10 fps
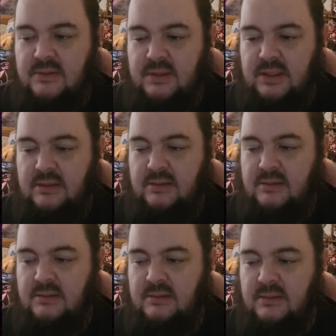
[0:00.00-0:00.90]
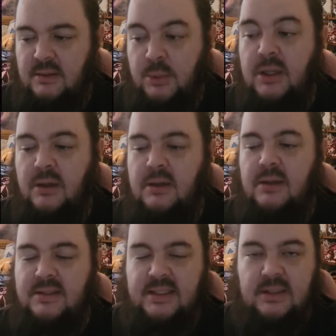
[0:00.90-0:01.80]
among all
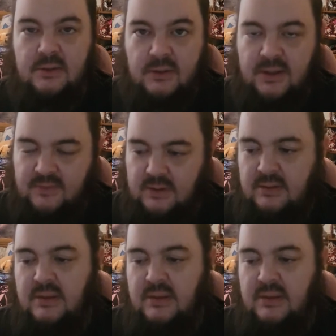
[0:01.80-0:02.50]
cards in your graveyard.